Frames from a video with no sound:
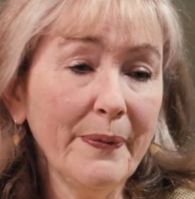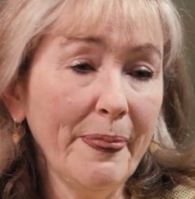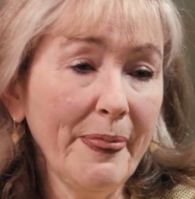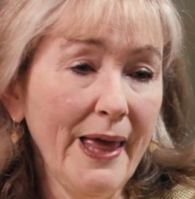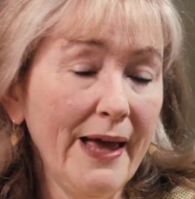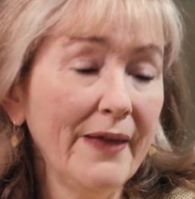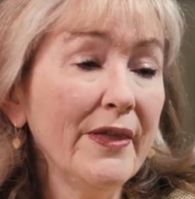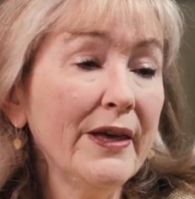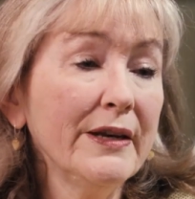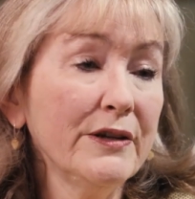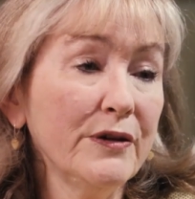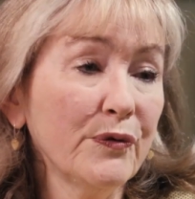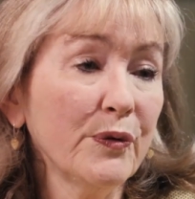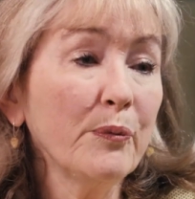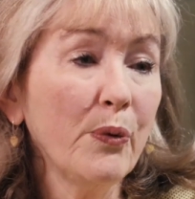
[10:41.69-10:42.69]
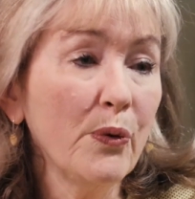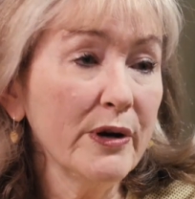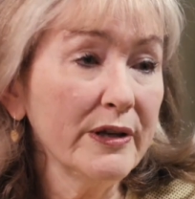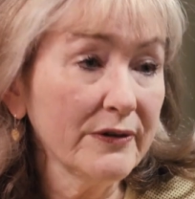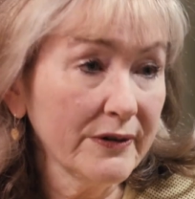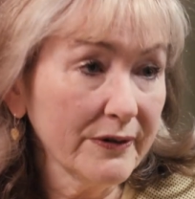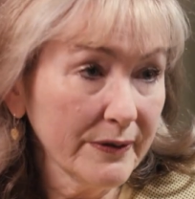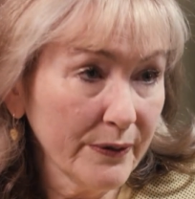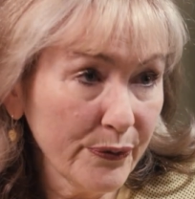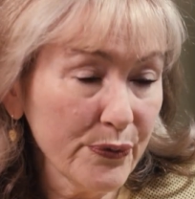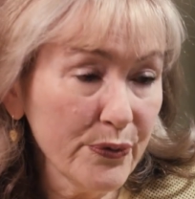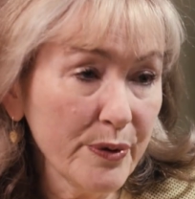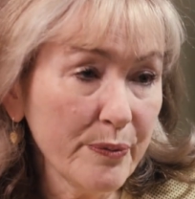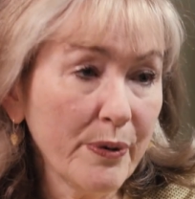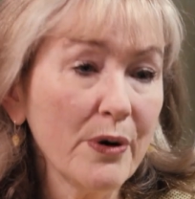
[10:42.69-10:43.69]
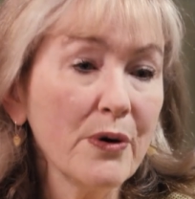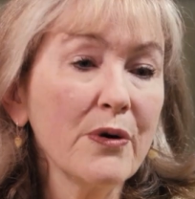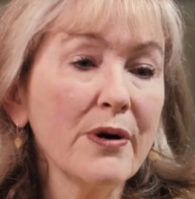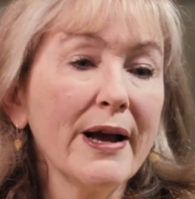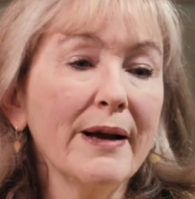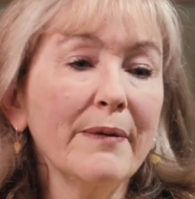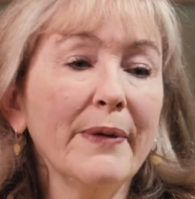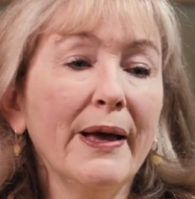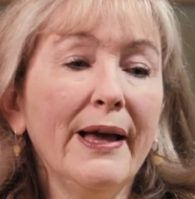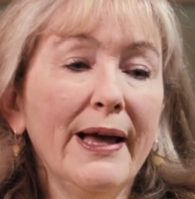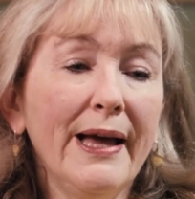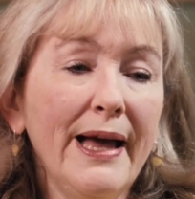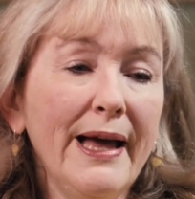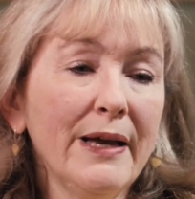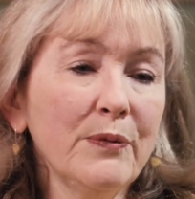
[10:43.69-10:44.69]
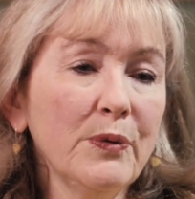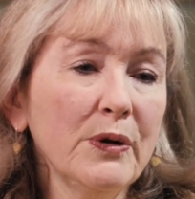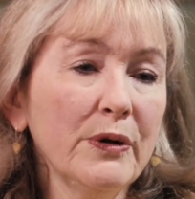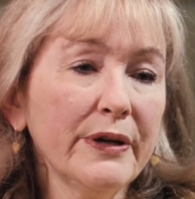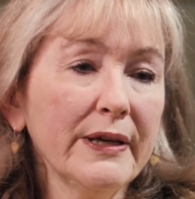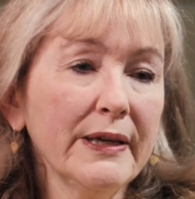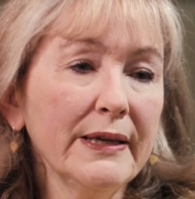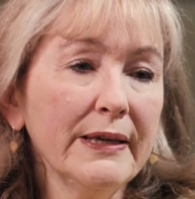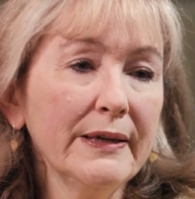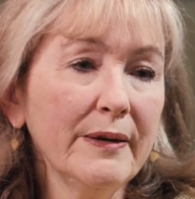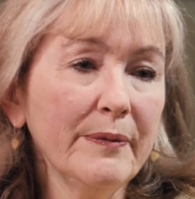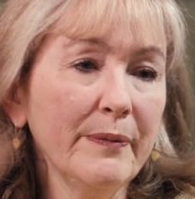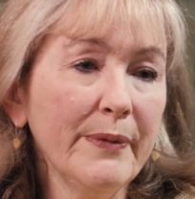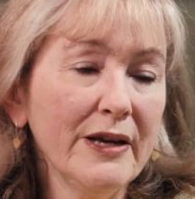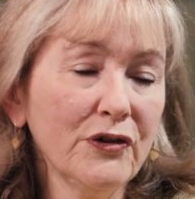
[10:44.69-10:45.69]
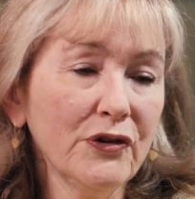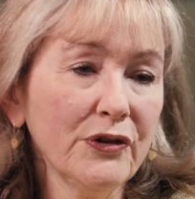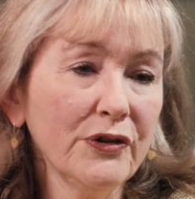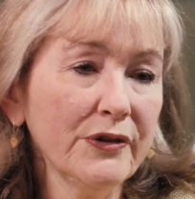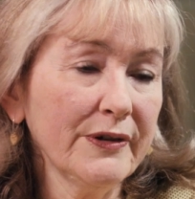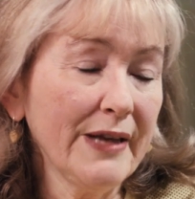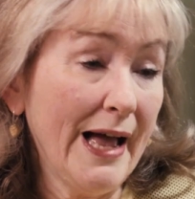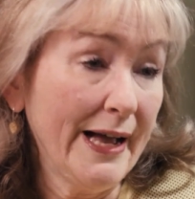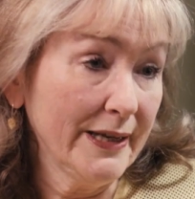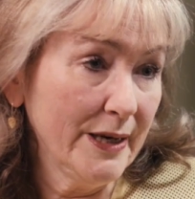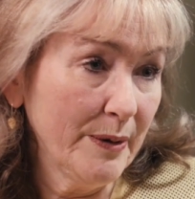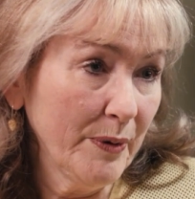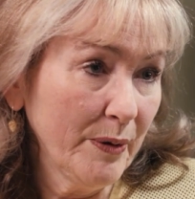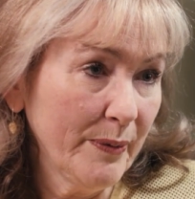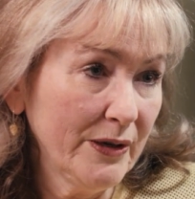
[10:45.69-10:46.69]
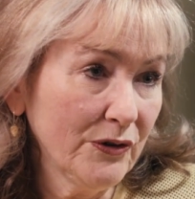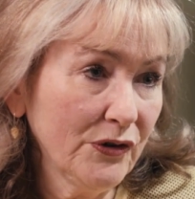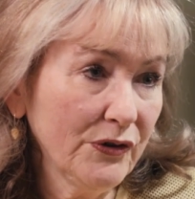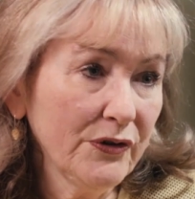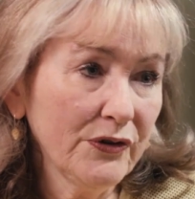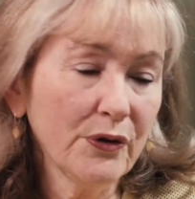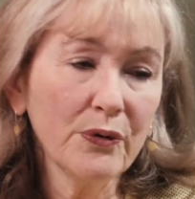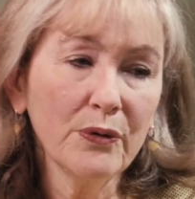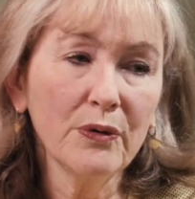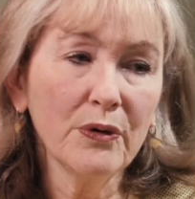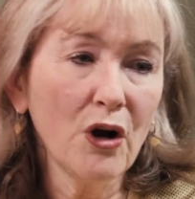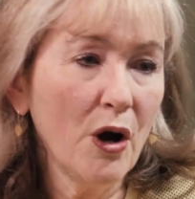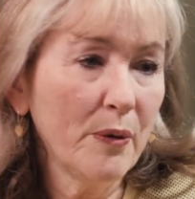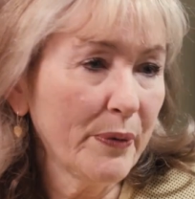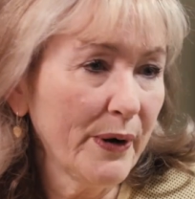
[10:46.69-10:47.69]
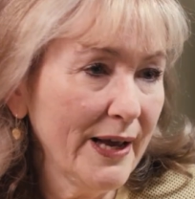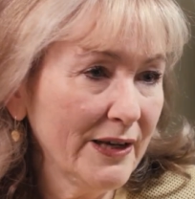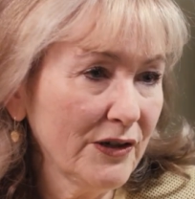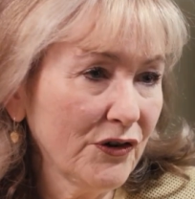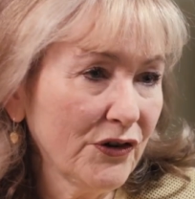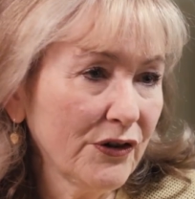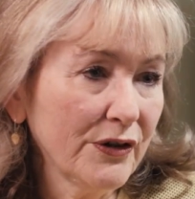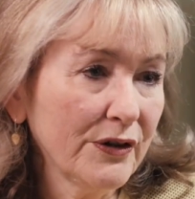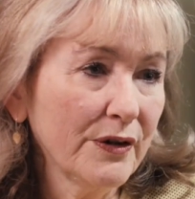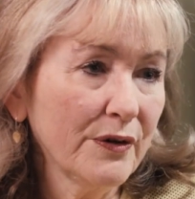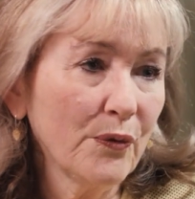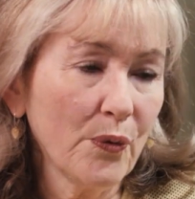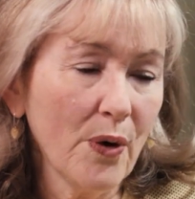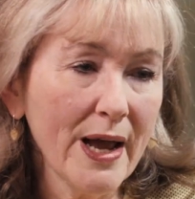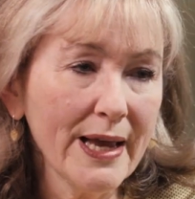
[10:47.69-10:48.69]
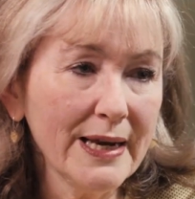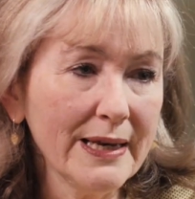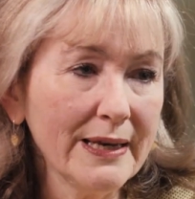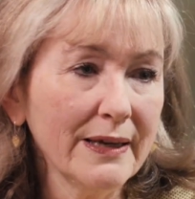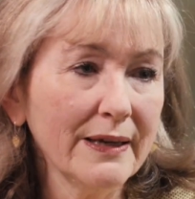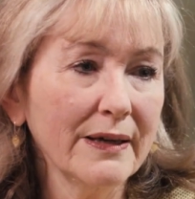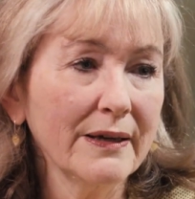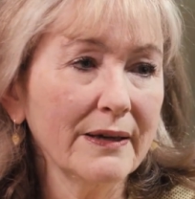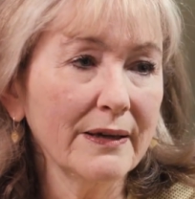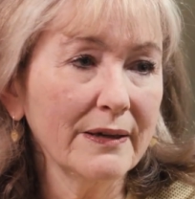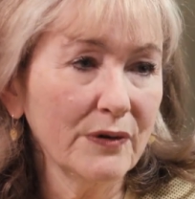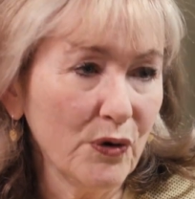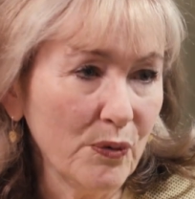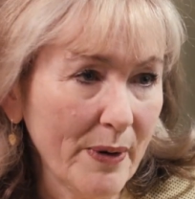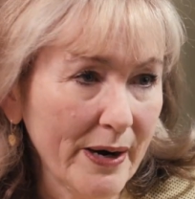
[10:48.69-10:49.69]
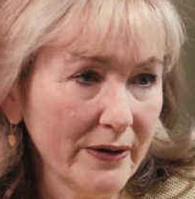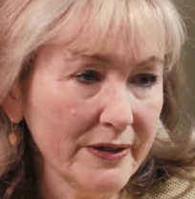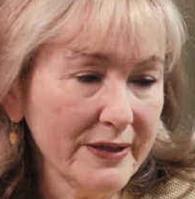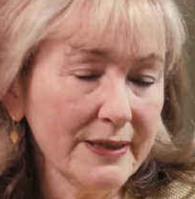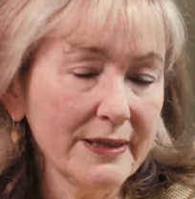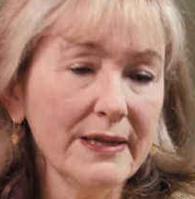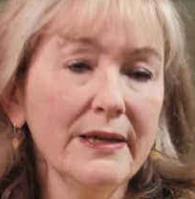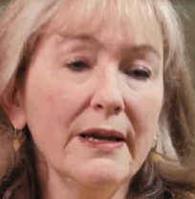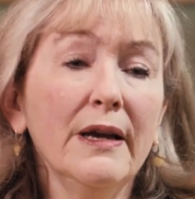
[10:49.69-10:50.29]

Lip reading: and then at different points through the program. And we're looking at measures, academic measures, so comprehension, writing, numeracy.